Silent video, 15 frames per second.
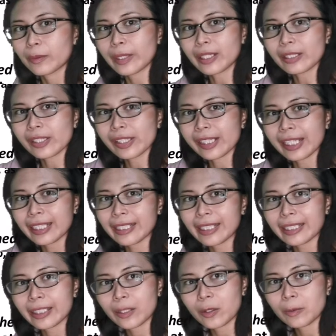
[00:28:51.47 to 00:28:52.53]
We are
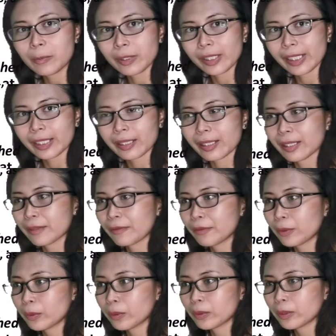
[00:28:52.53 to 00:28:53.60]
stating the opposite
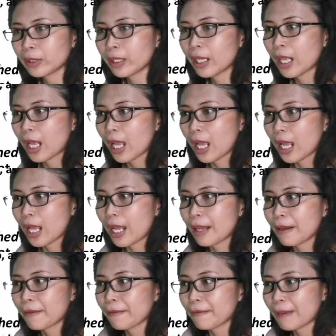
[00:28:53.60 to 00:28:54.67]
for
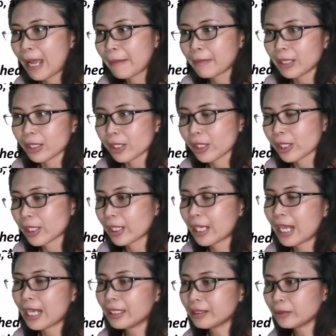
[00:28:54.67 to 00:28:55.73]
famished,
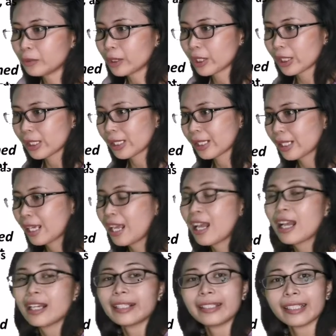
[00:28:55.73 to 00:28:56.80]
and which is
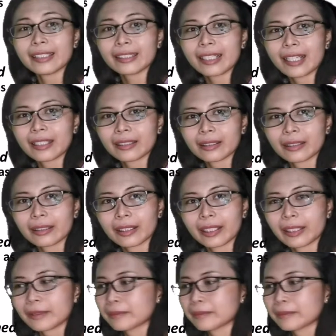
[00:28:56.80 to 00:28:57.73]
not hungry.